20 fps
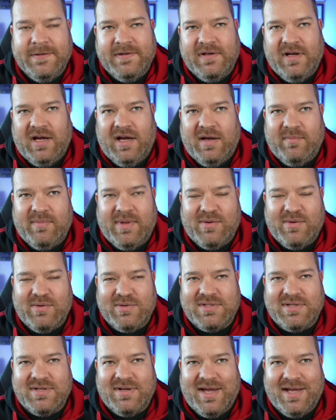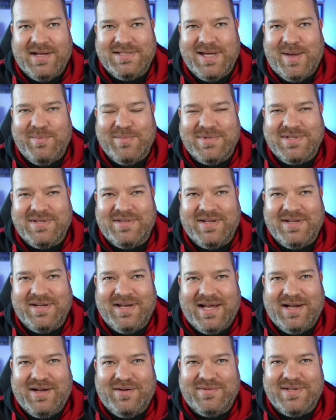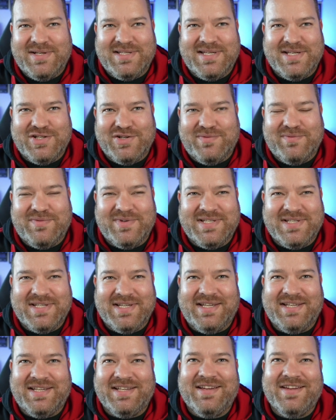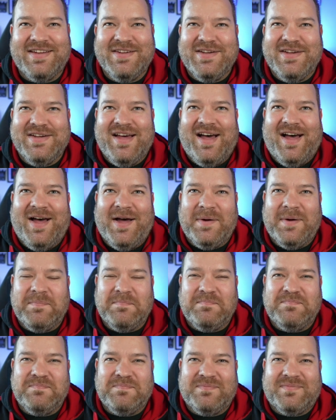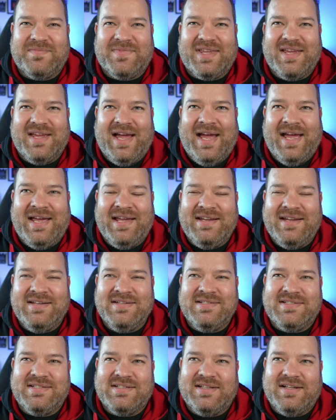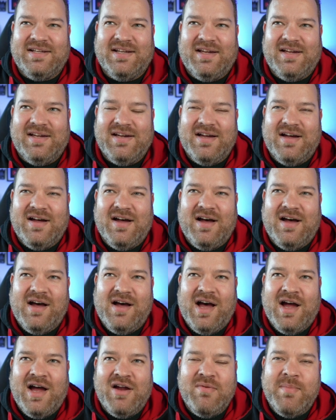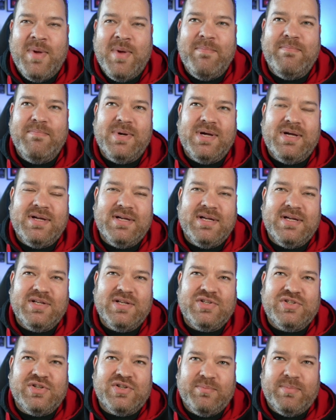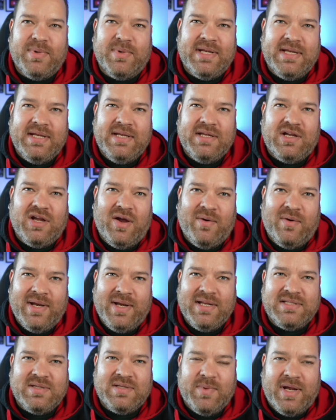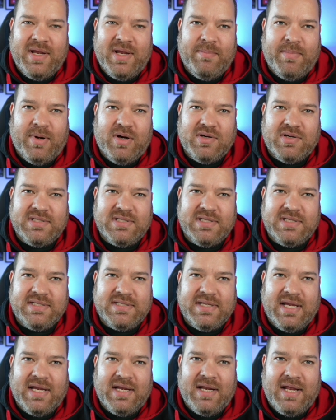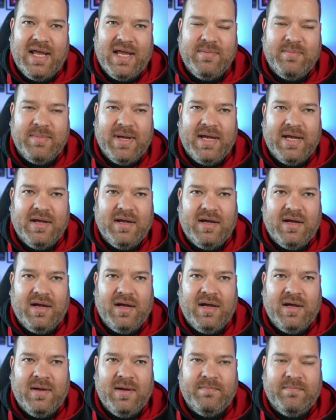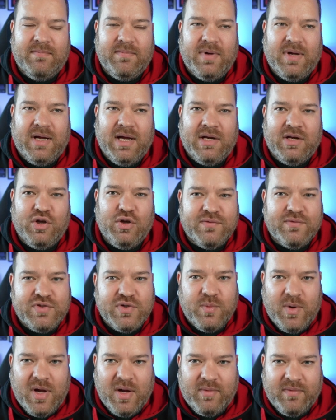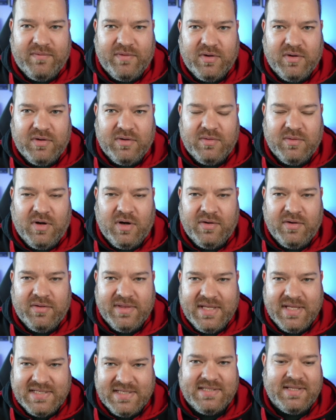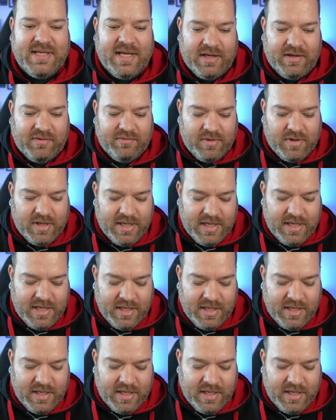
That was to attempt the lack of decision fatigue. Right. And I remember somebody going into my inbox and saying, hey, Matt, I'd love to work with you on this thing, right?